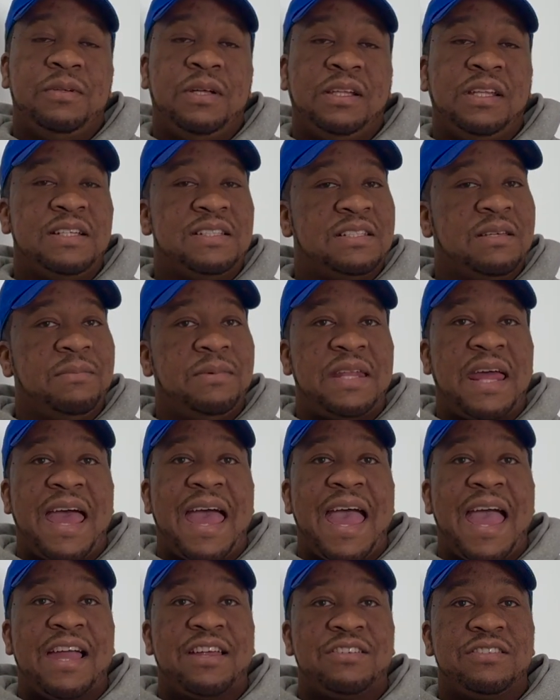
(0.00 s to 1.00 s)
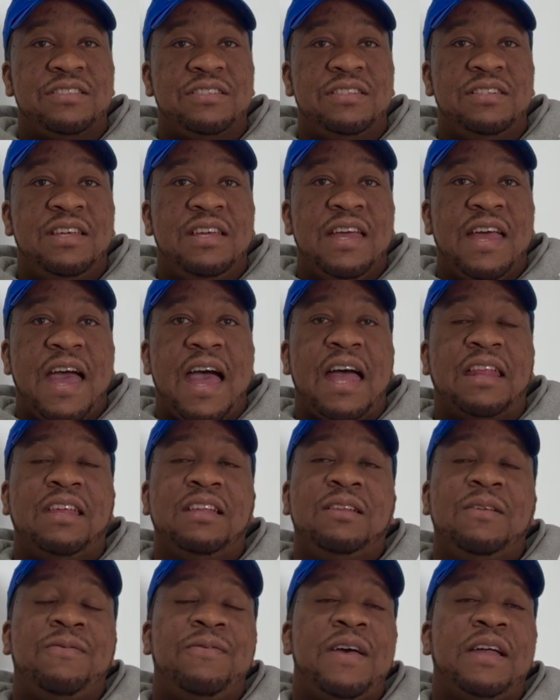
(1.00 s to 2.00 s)
I think some of the action, I think
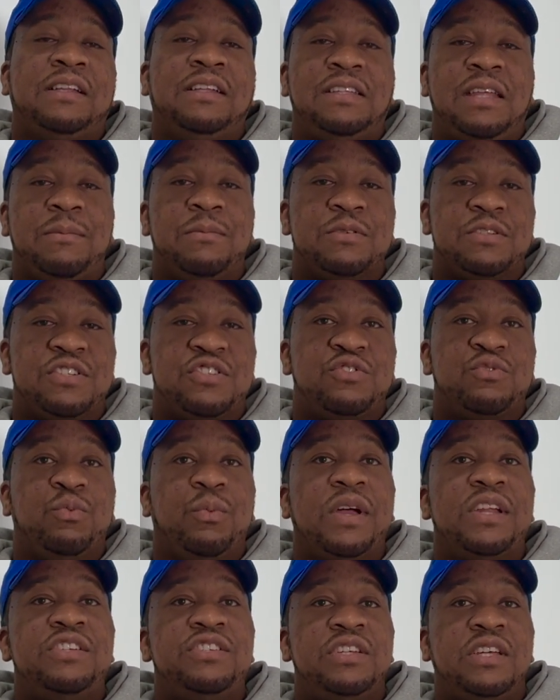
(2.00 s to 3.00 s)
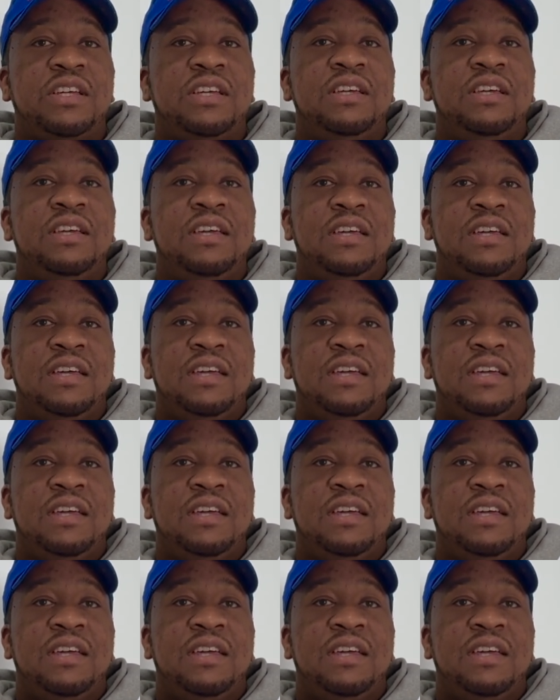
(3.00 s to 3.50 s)
the fact that they were switching